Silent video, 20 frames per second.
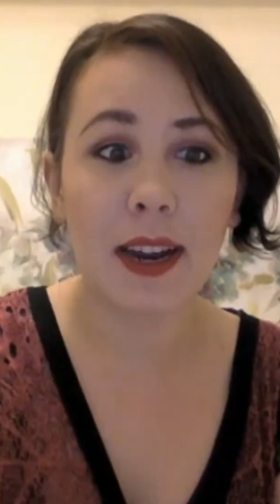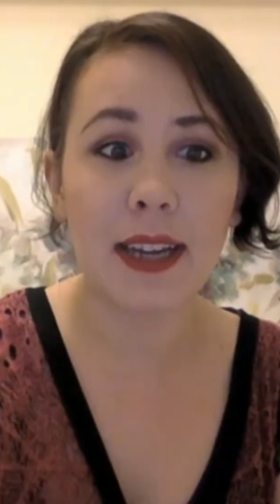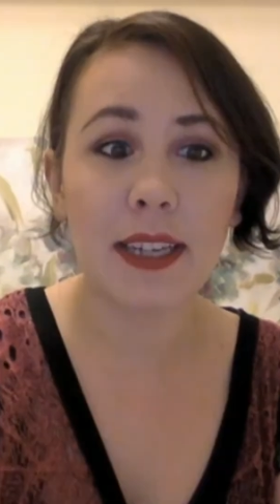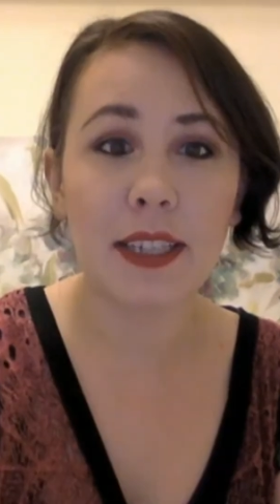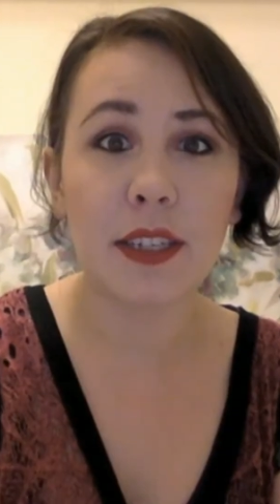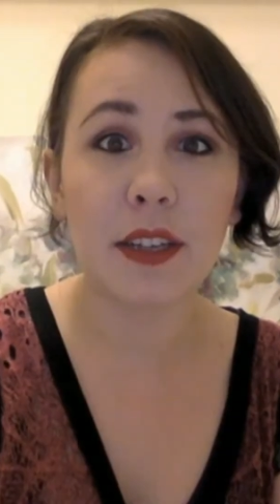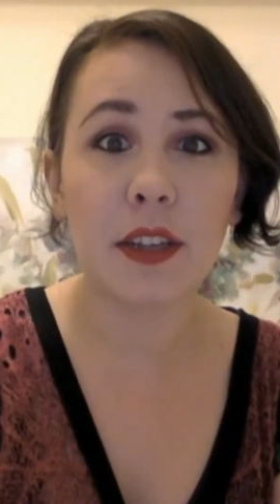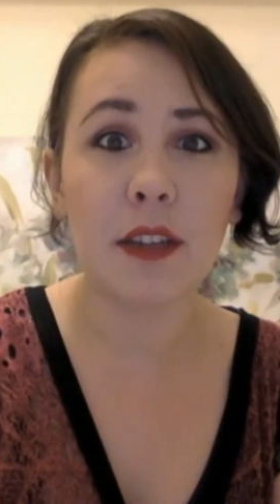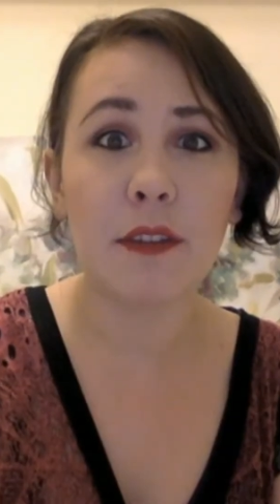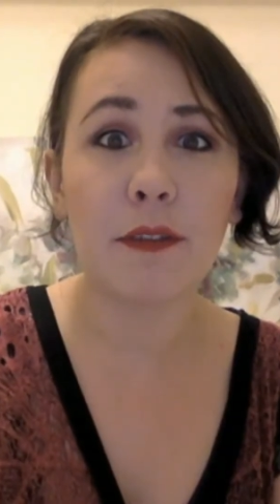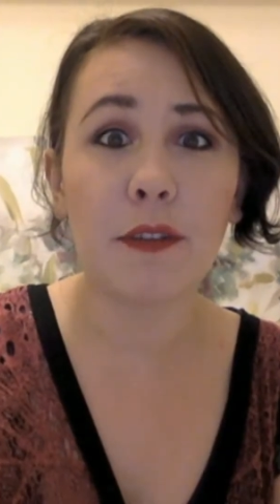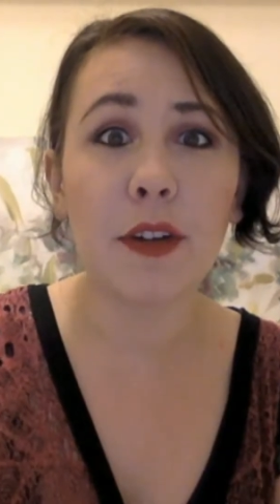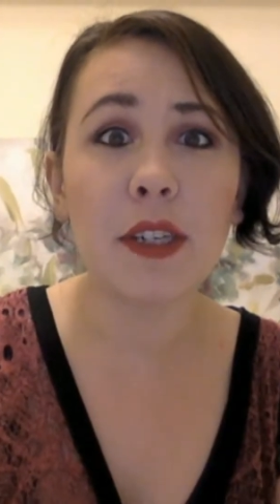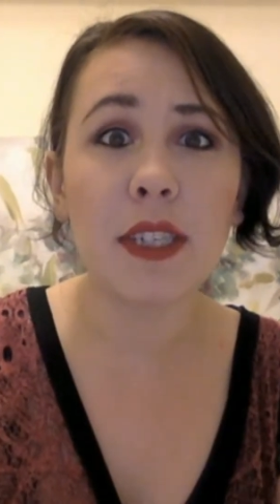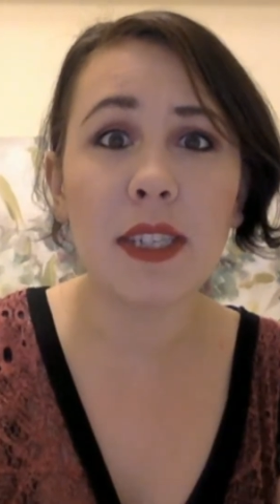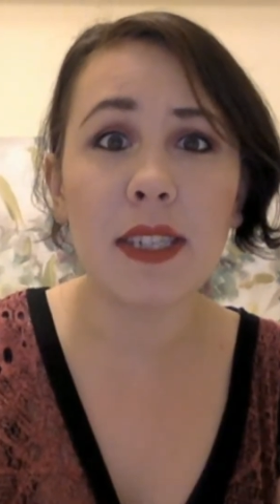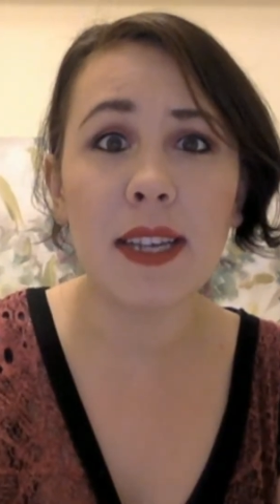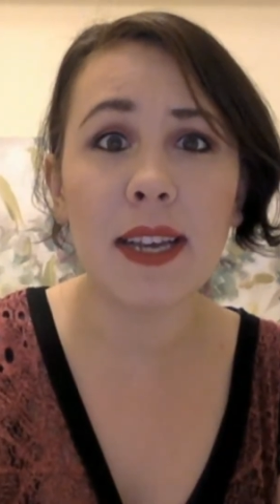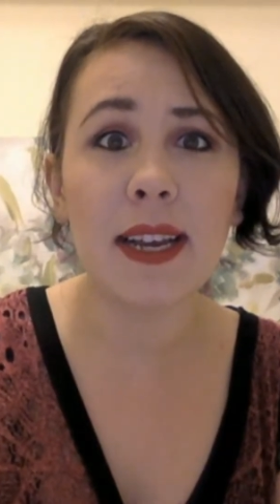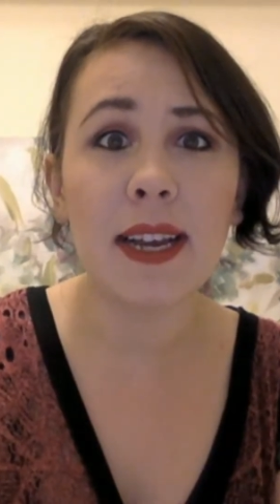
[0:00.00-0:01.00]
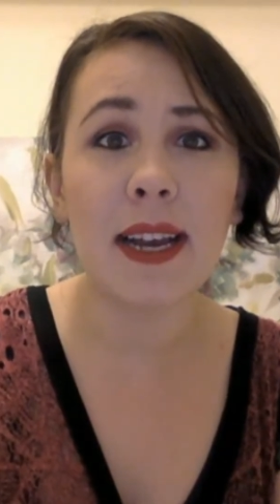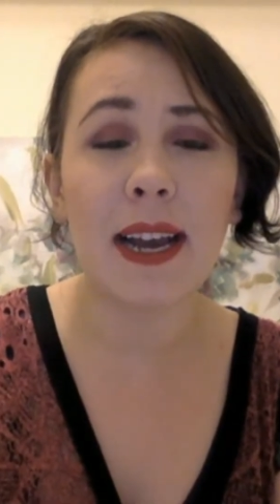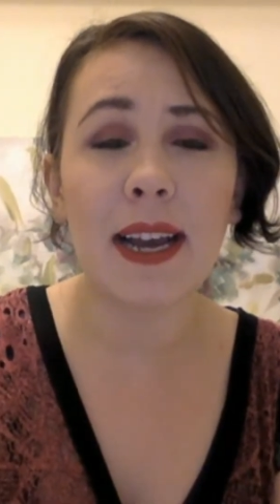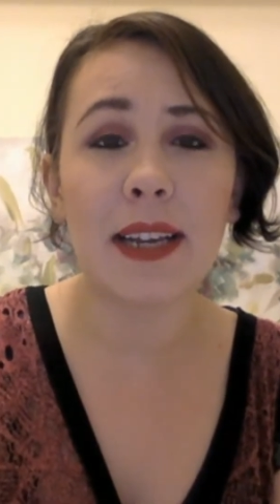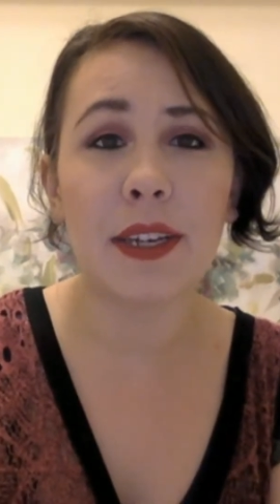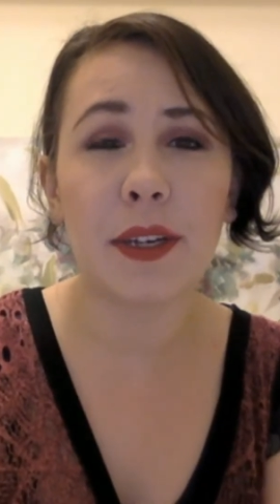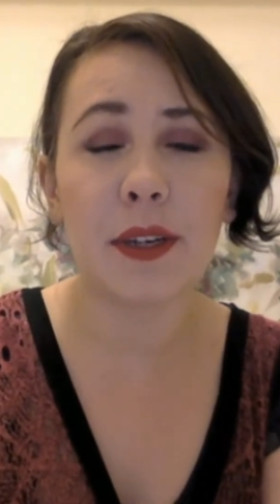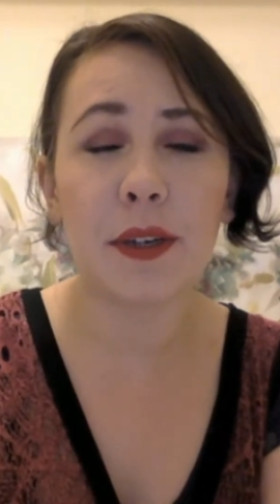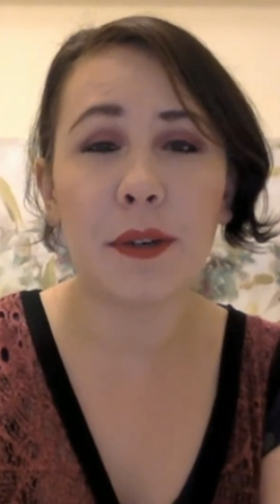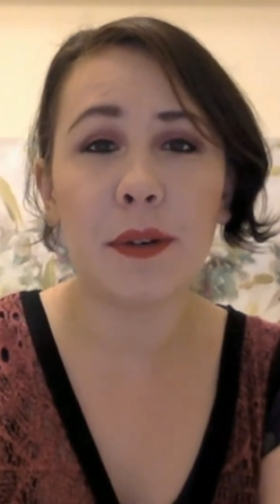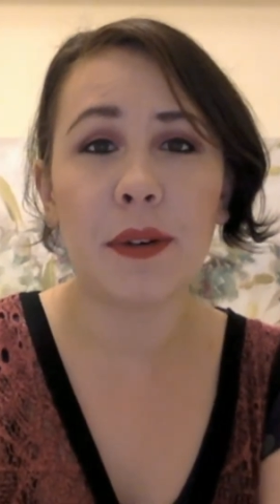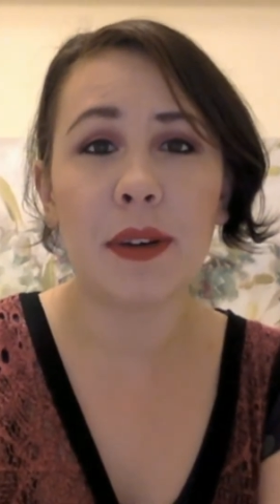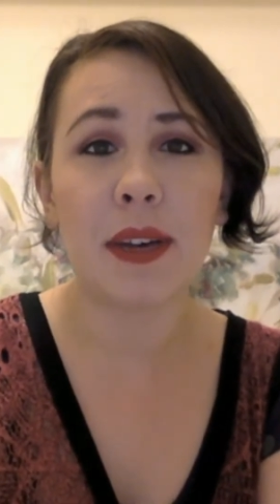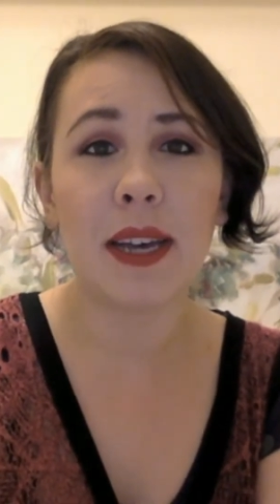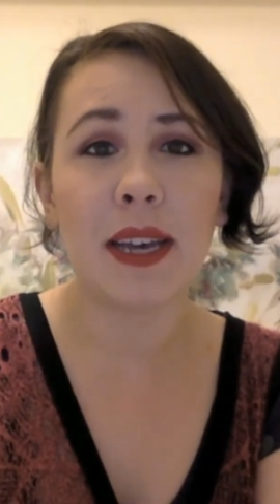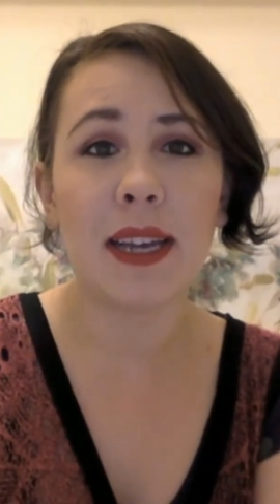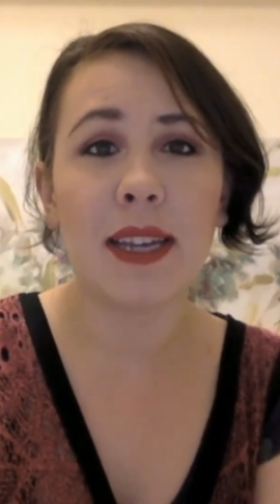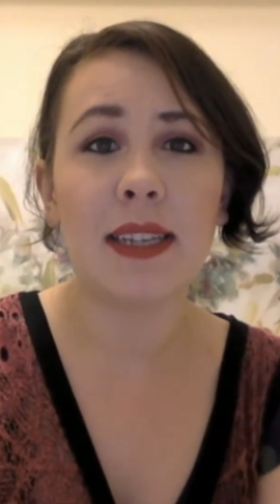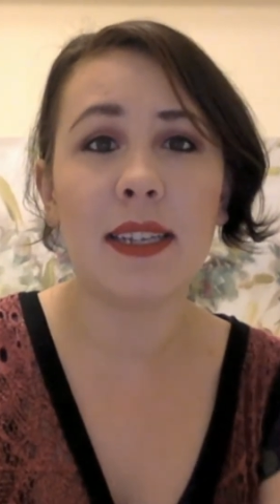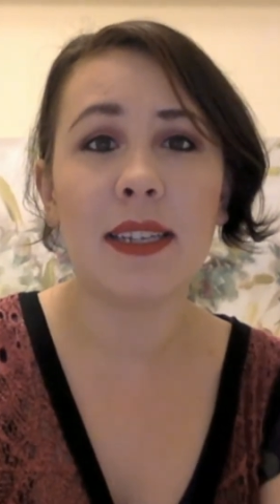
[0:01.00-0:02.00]
All right, so the first thing I do
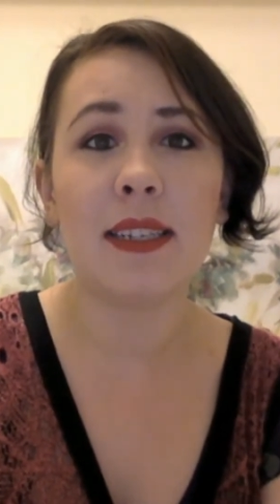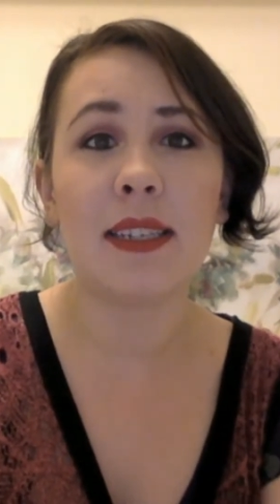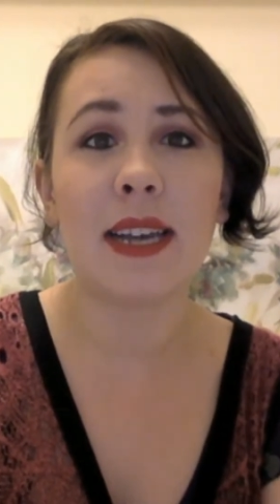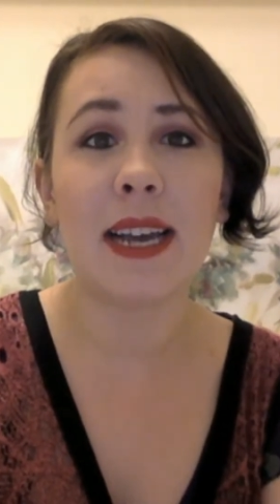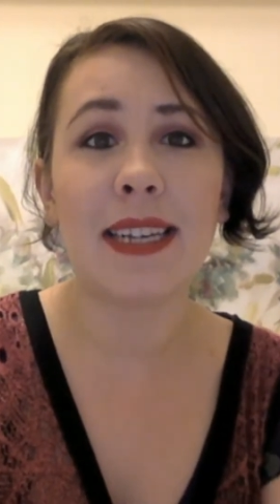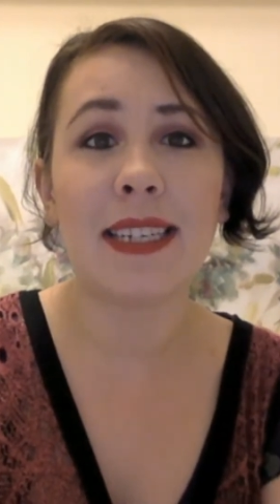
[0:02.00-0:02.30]
is